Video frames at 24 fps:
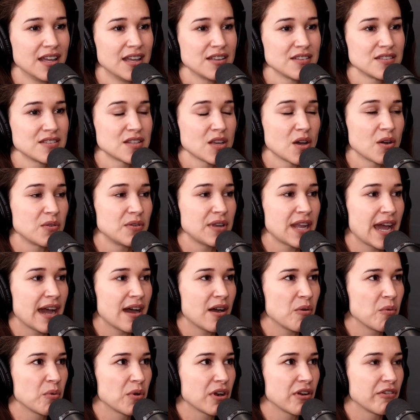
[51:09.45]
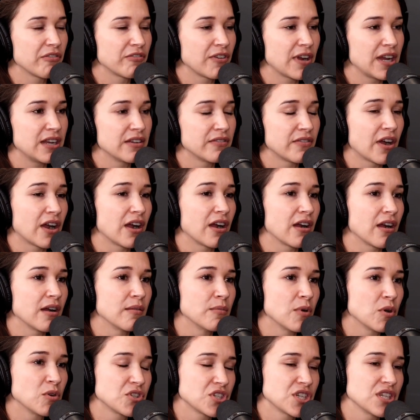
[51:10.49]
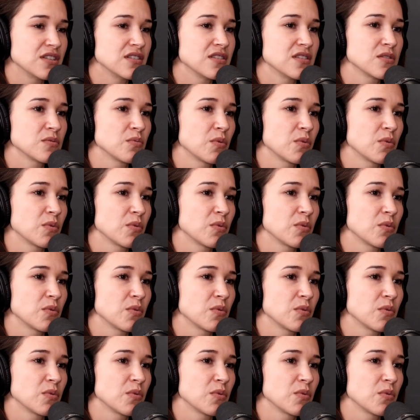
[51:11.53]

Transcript: So now we're afraid of our emotions.